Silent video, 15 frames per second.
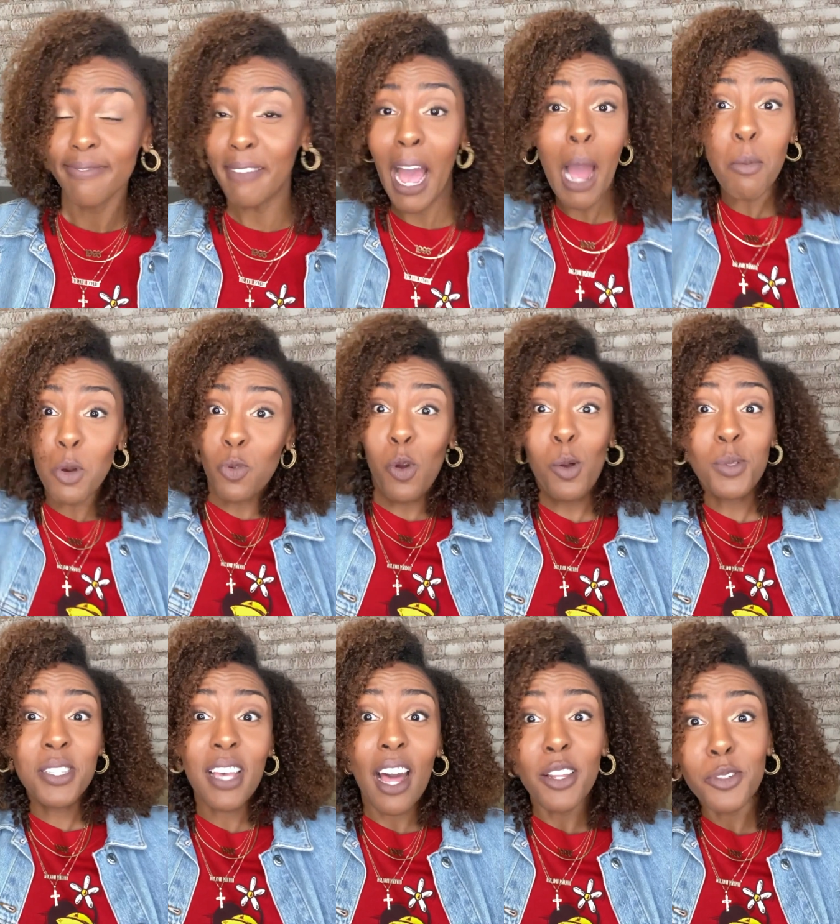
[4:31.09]
I'm a Rhodes
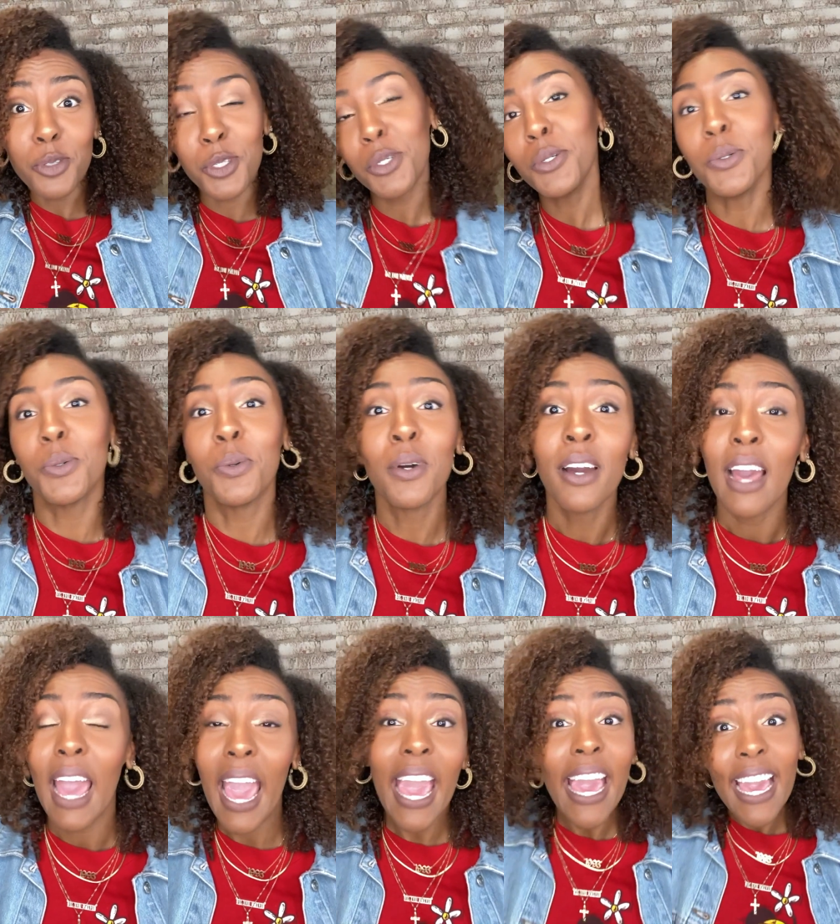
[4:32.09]
Scholar too.
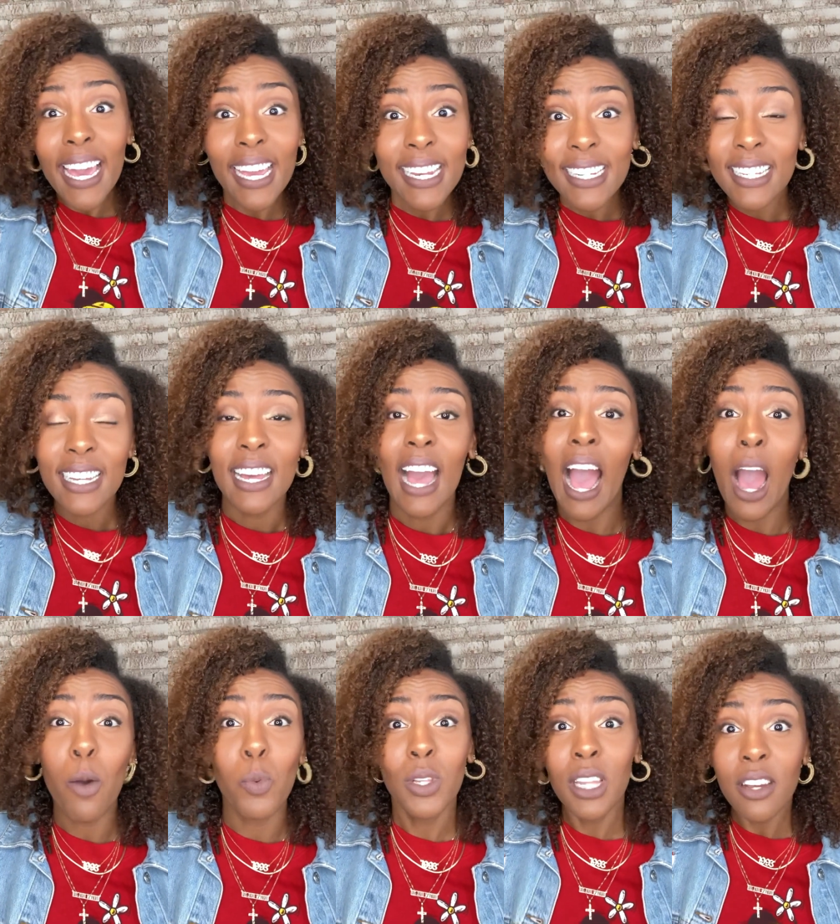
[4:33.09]
And I
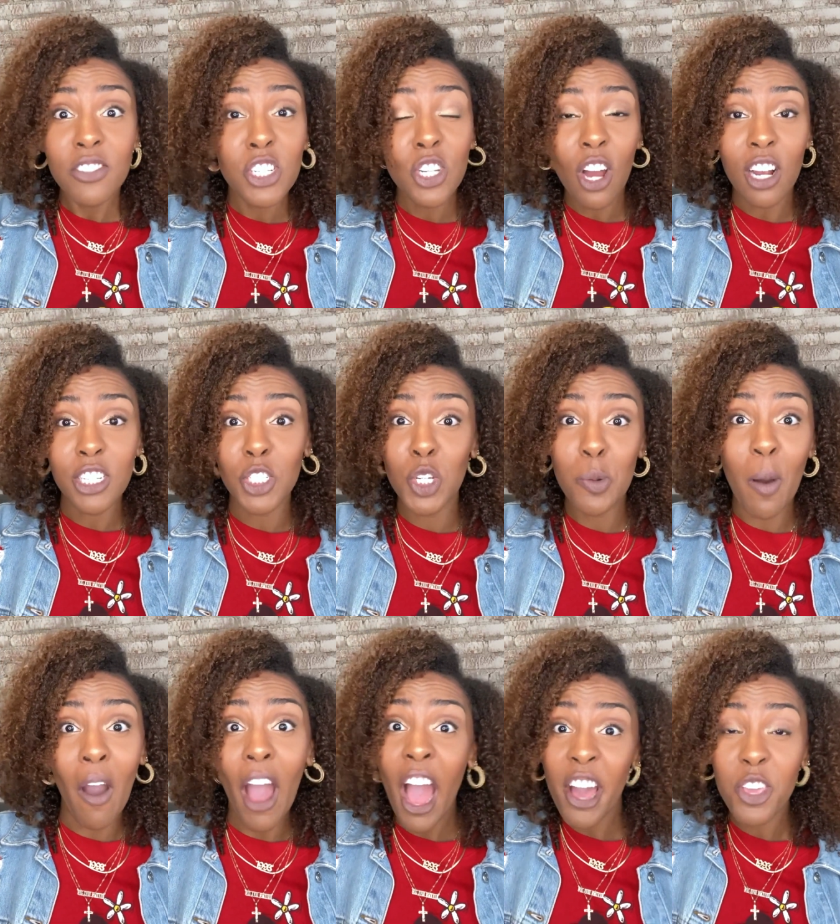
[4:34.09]
would love to talk to you about
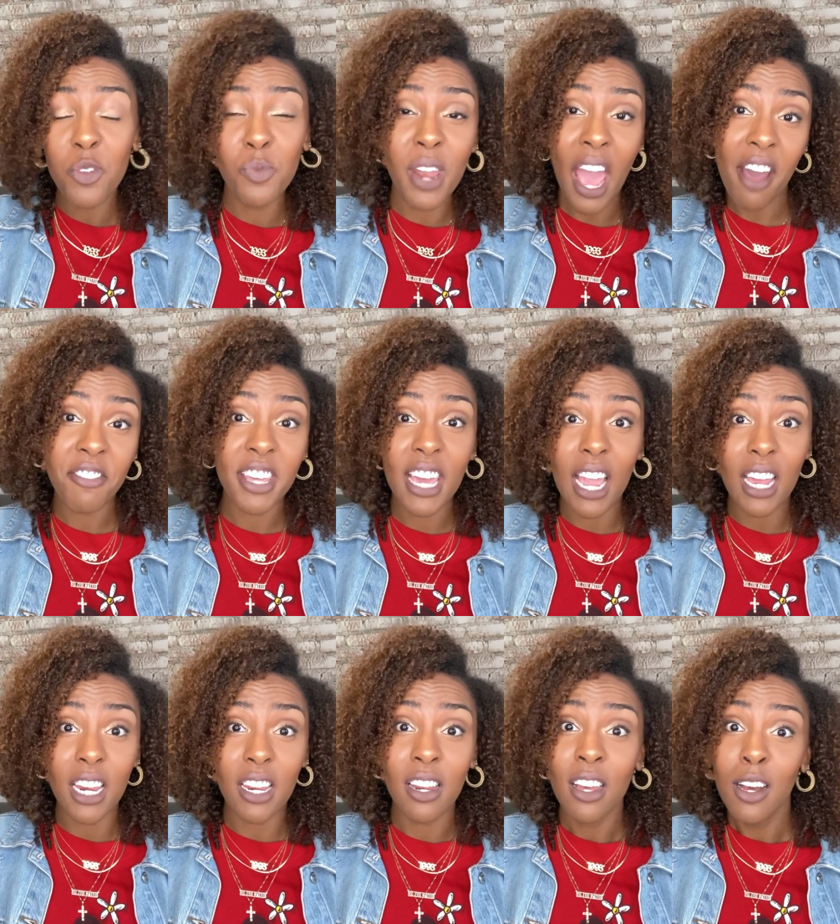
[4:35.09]
how you
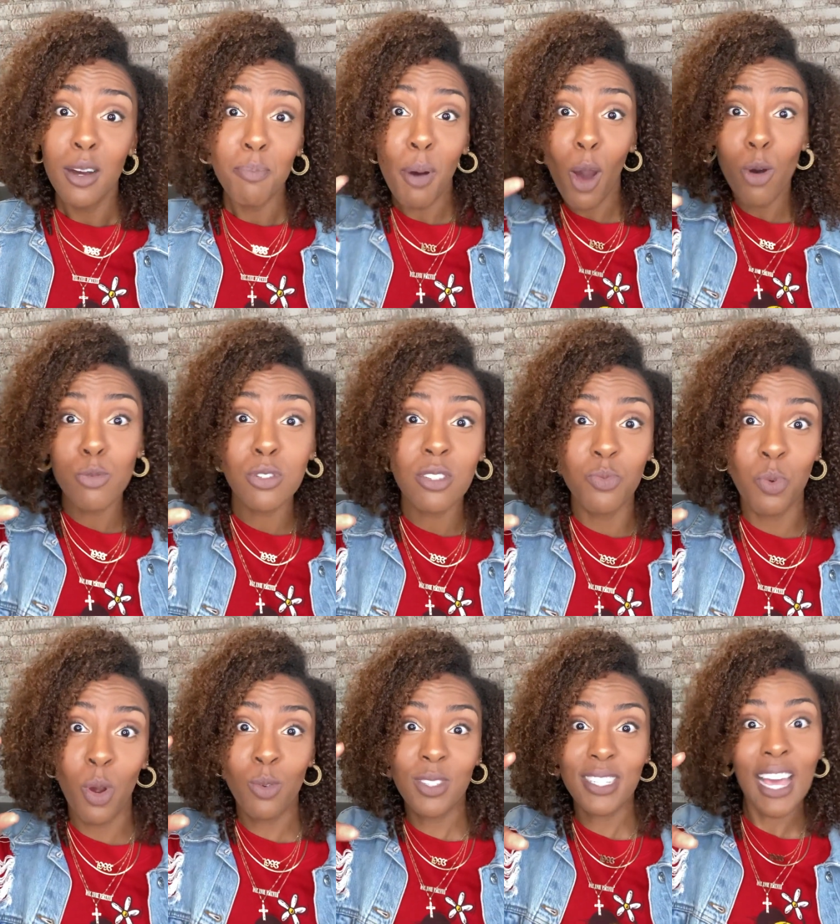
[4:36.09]
navigated
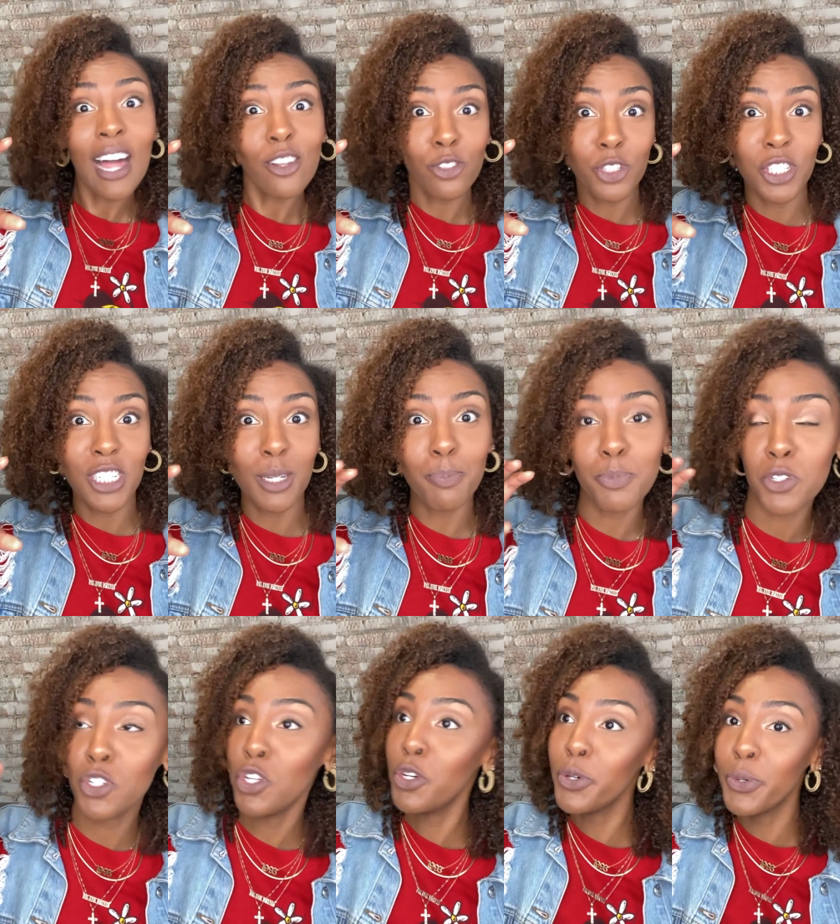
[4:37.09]
post-Rhodes Scholarship
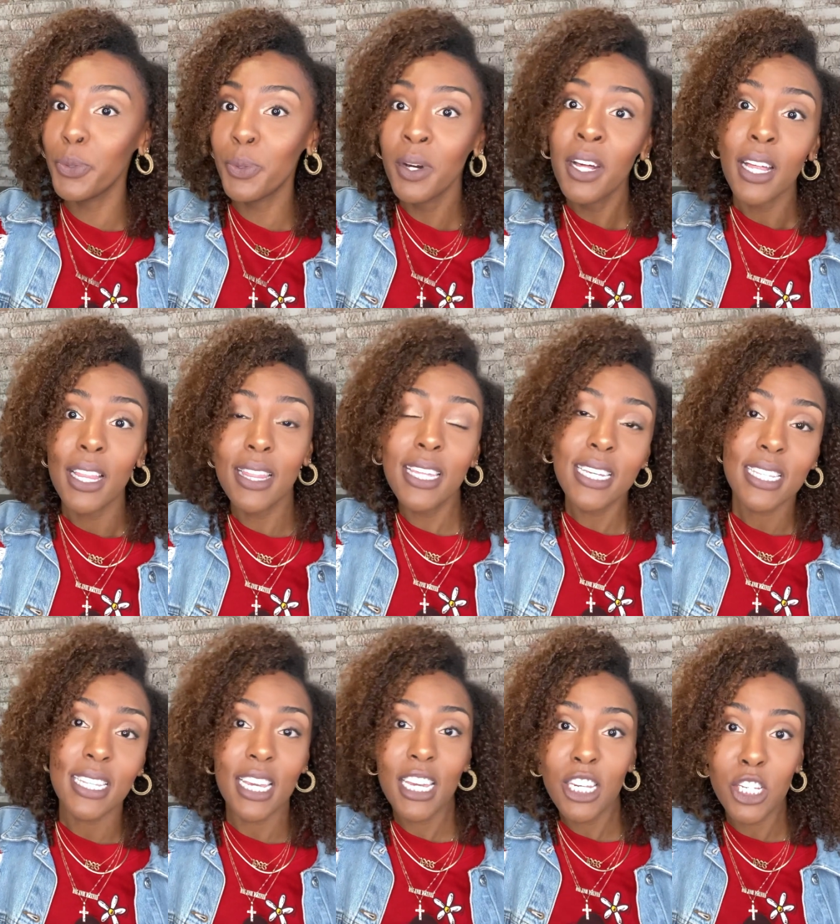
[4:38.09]
to this
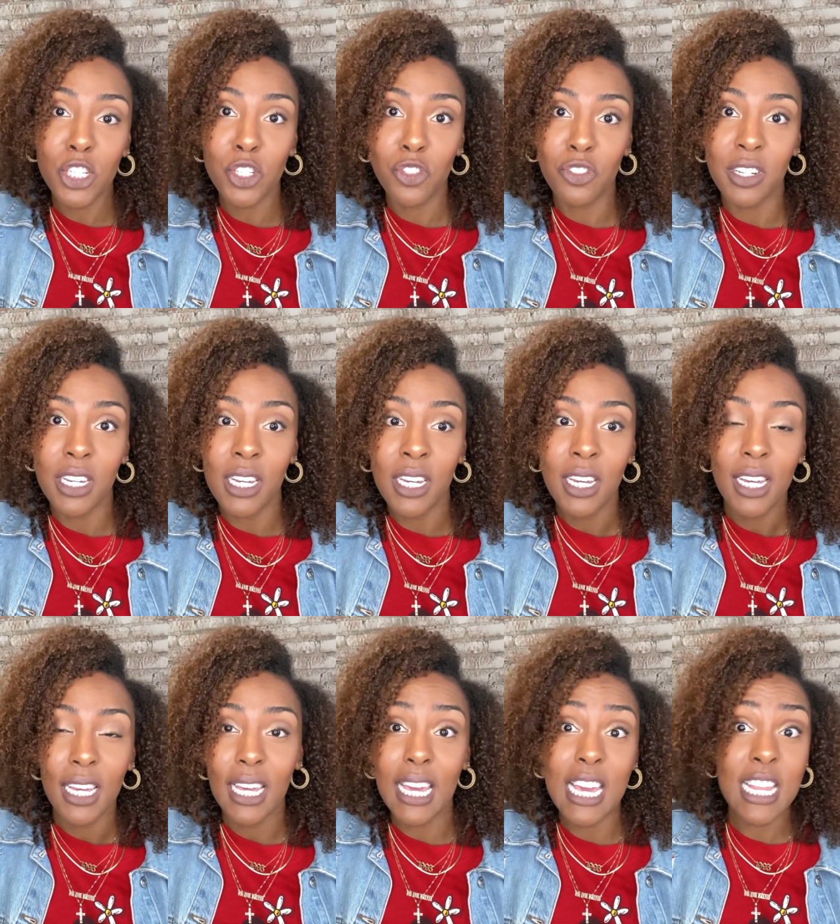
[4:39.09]
industry
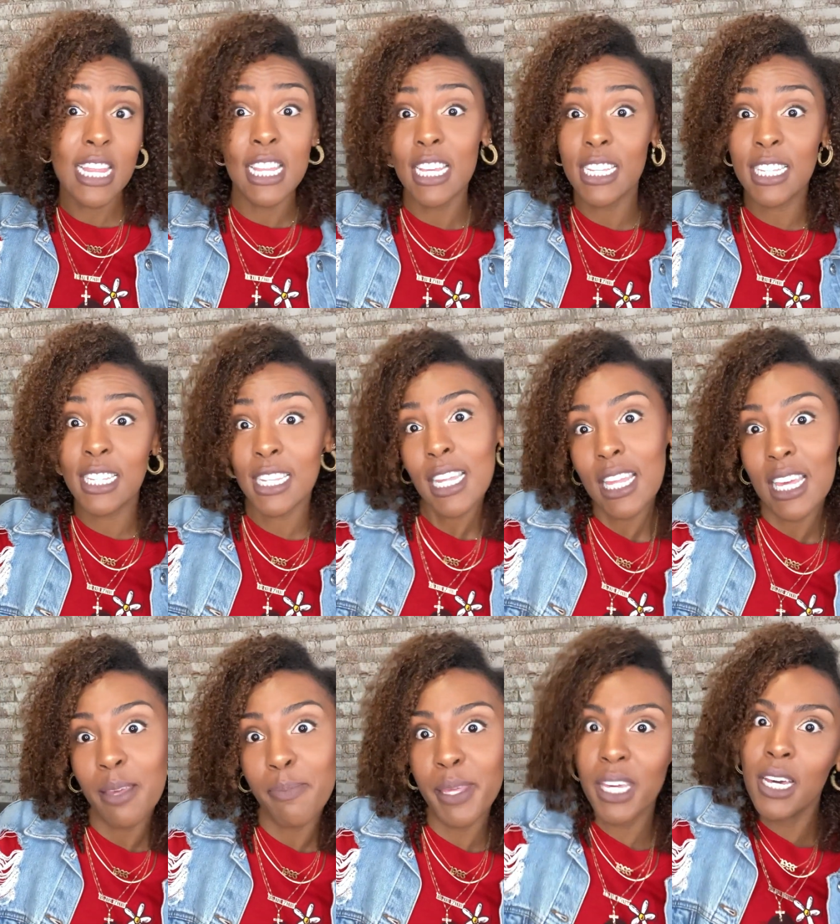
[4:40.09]
in this
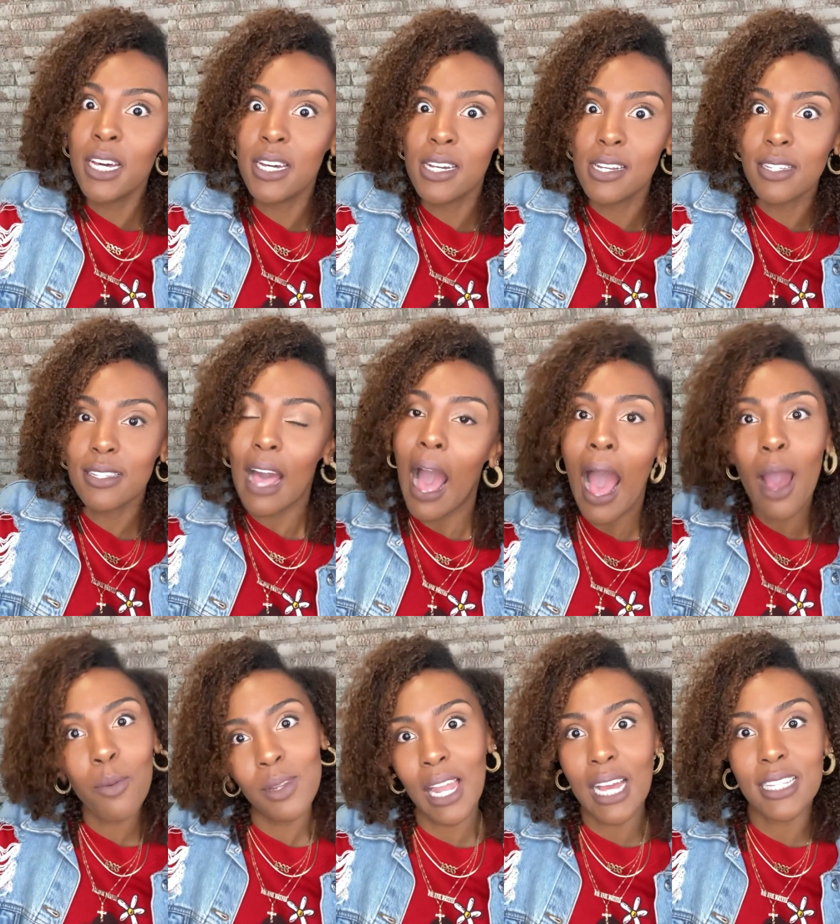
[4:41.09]
city because I
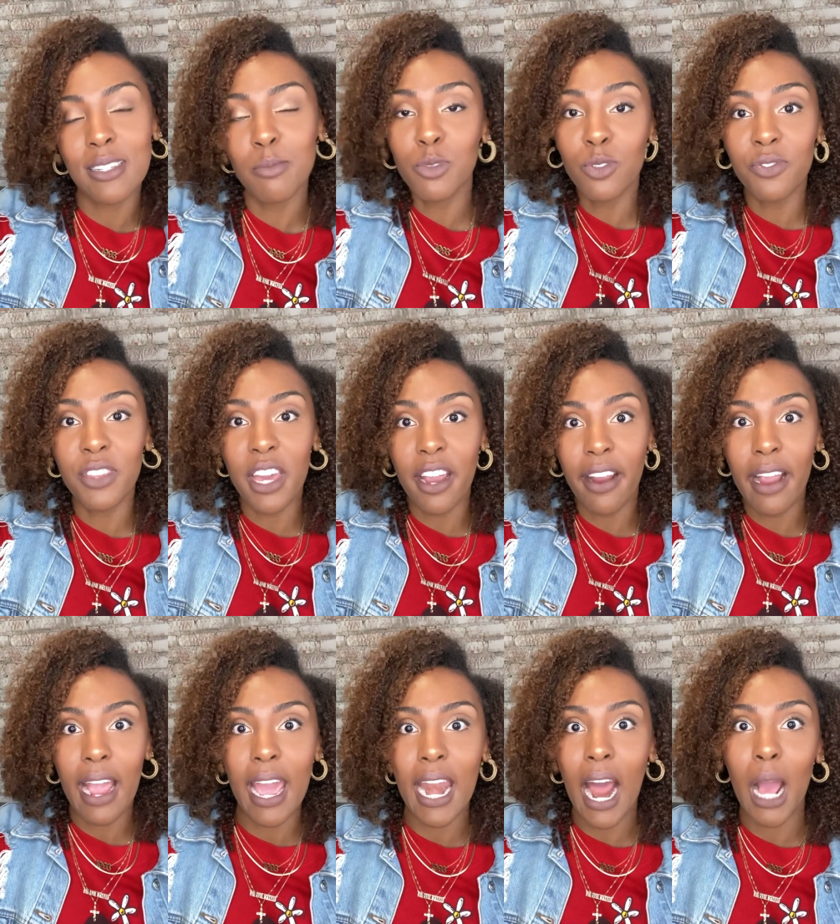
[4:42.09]
would like to move there
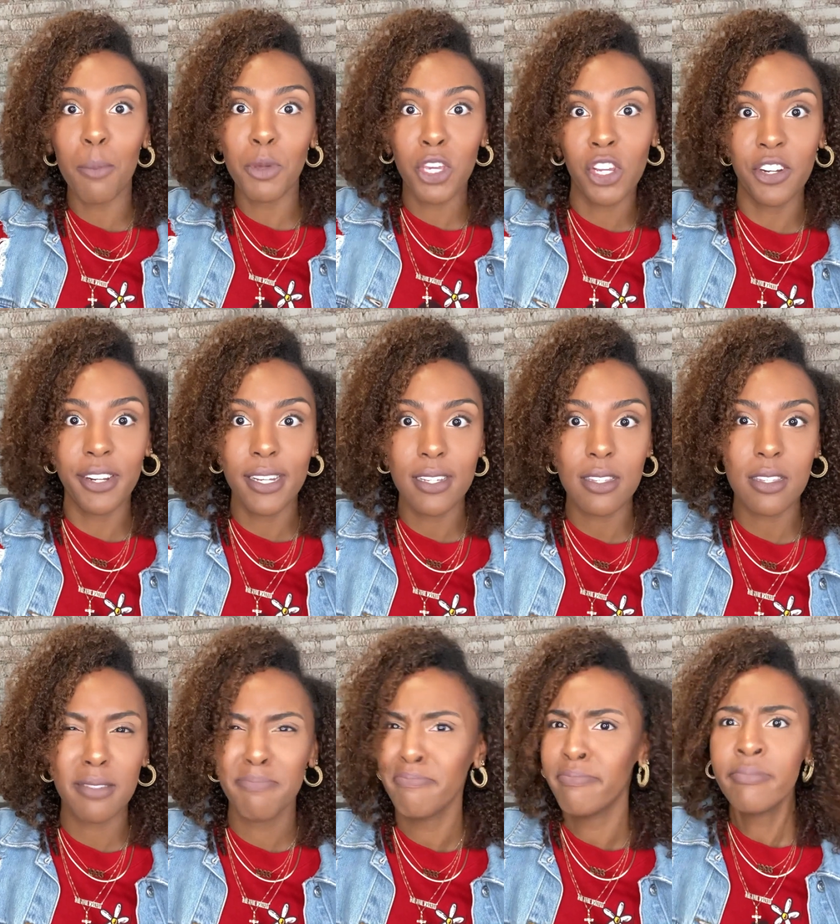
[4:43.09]
and I'm curious.